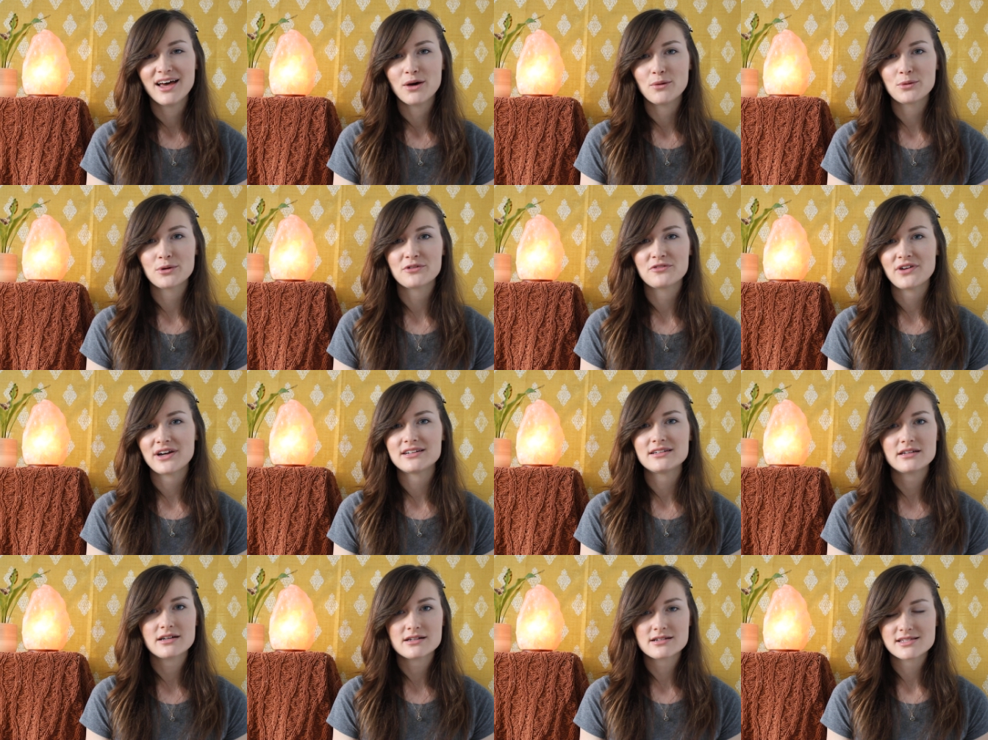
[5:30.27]
we're
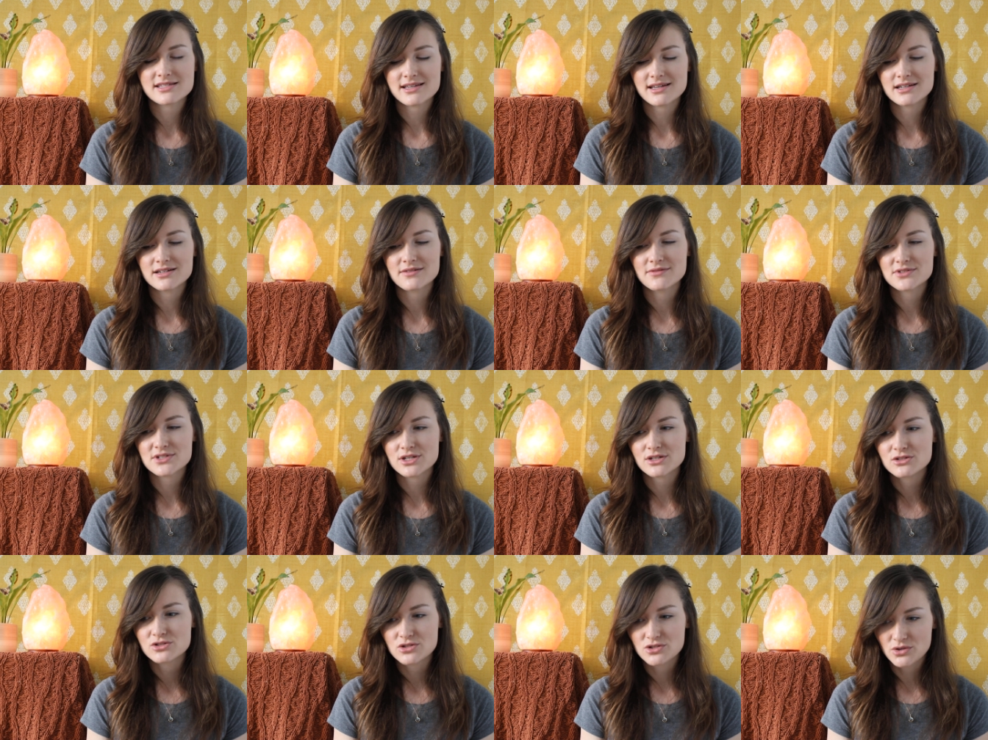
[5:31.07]
finding ourselves
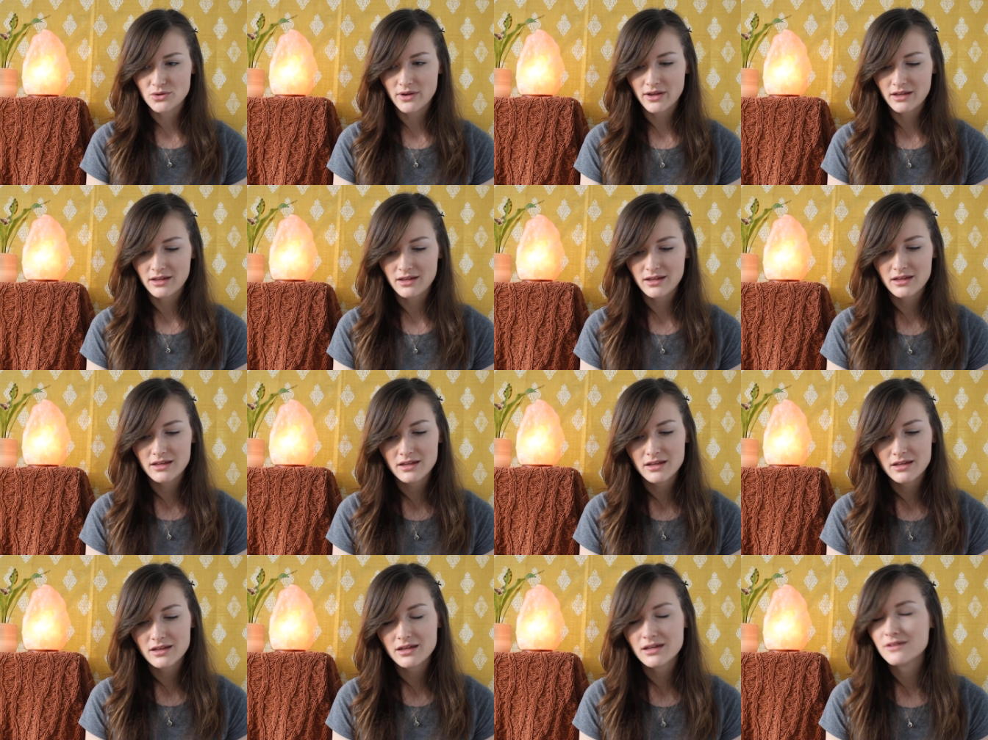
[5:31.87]

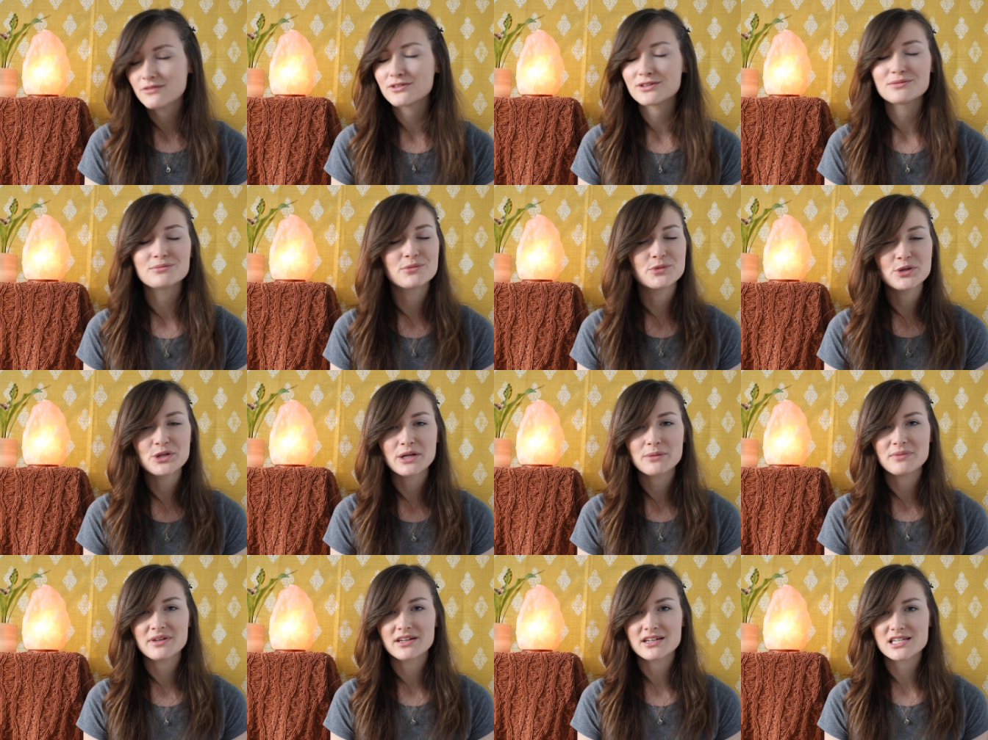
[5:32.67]
enjoying even
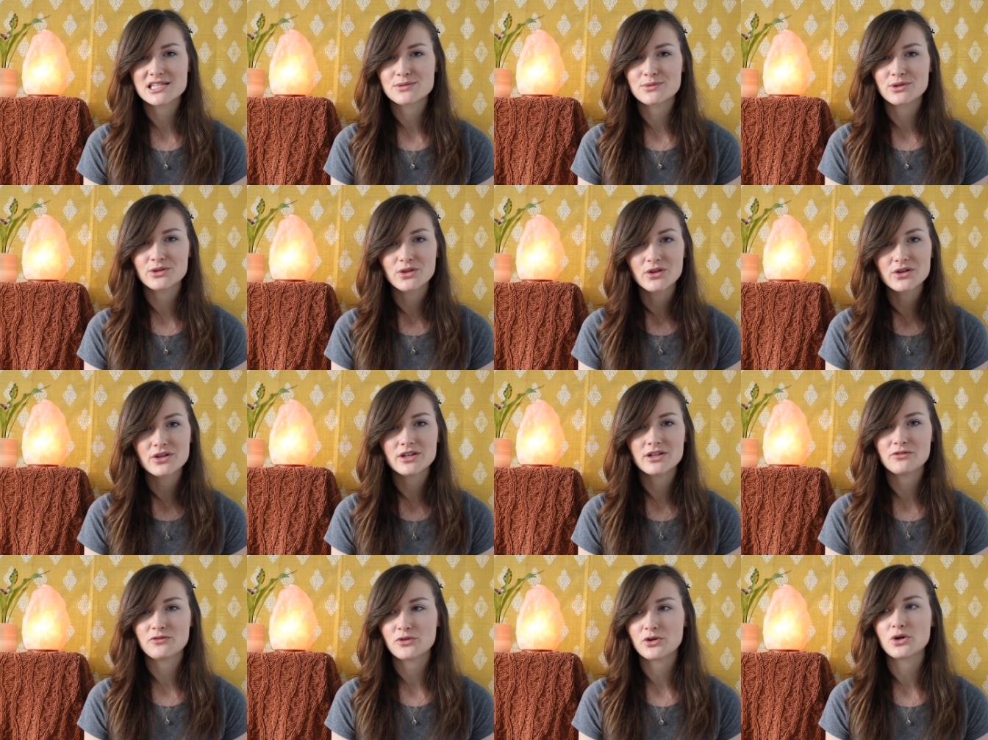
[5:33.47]
more because we're
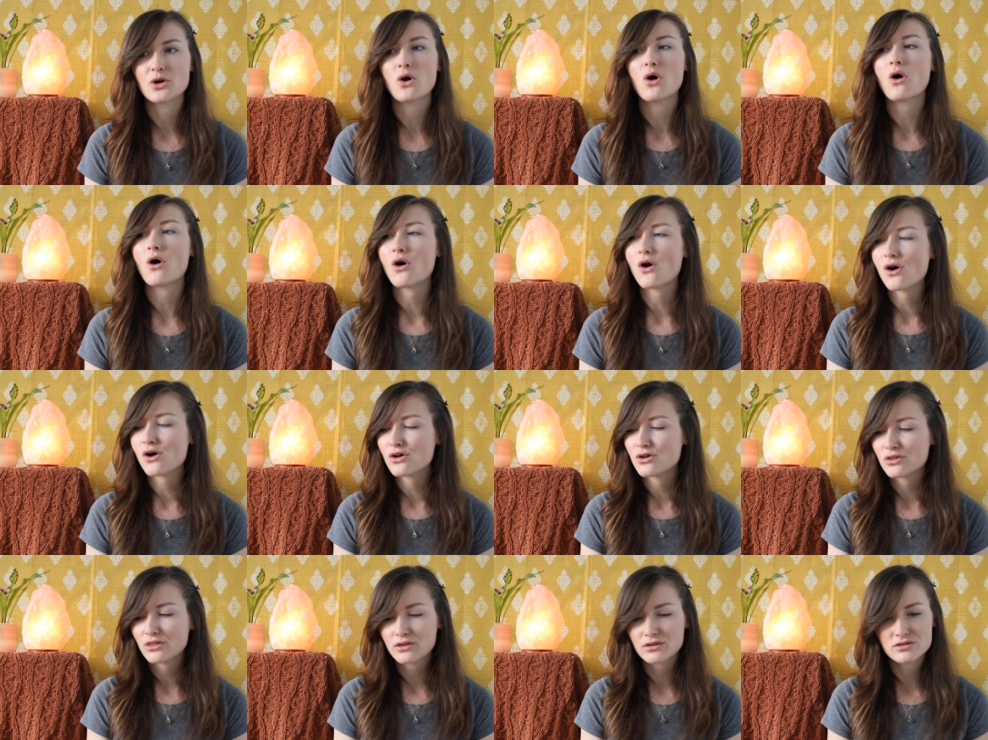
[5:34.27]
looking for
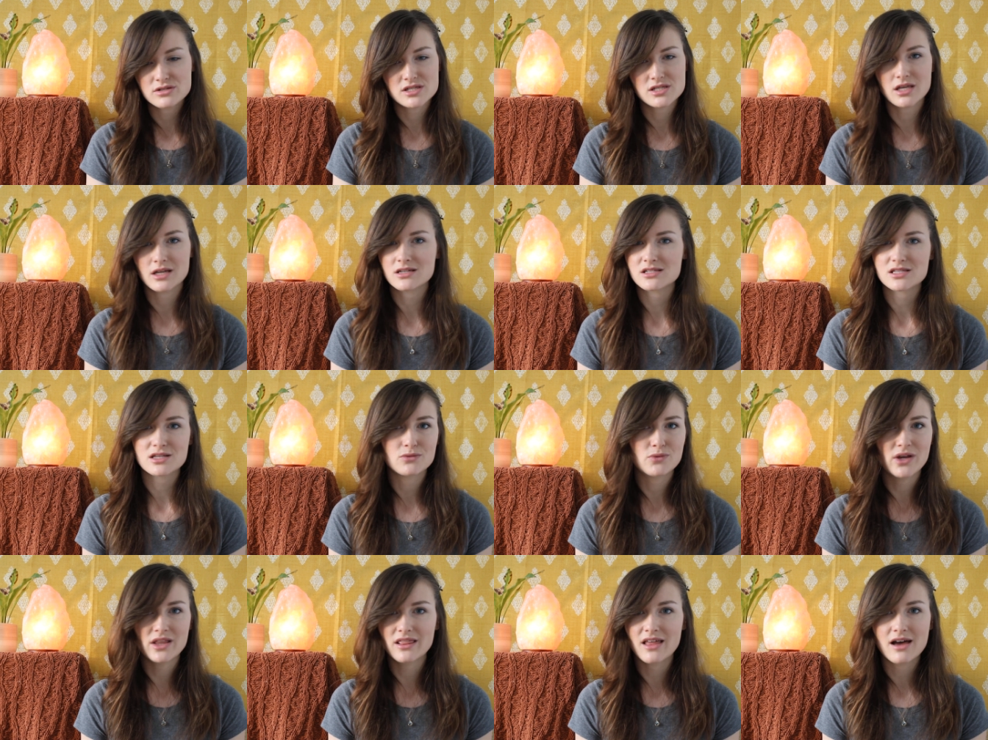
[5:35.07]
all those things that
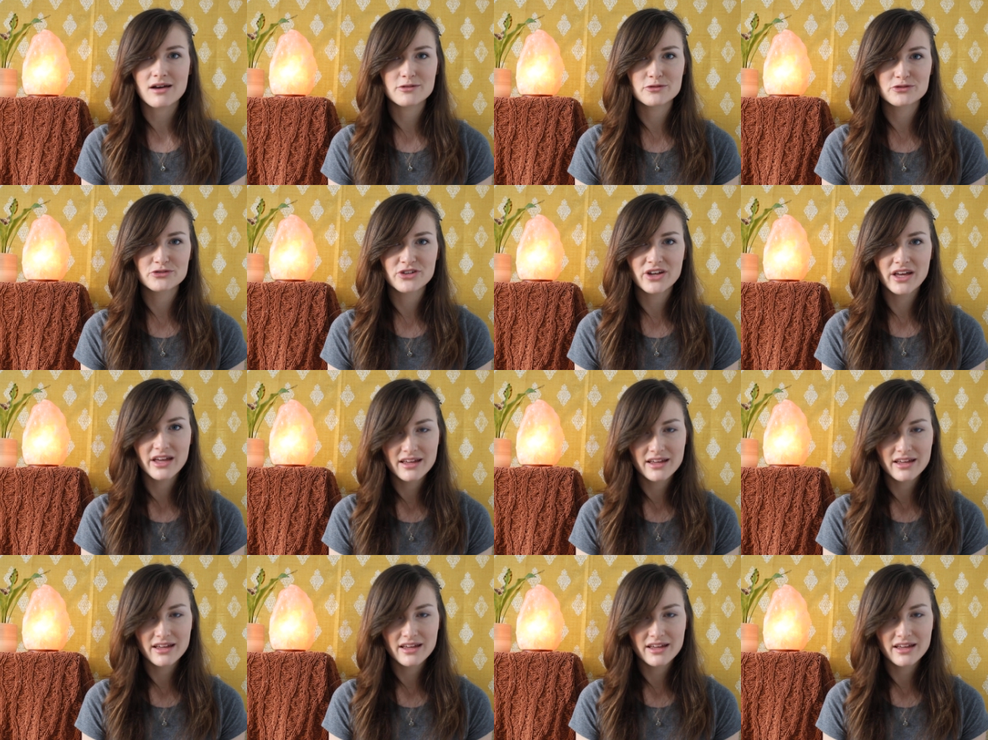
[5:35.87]
we love.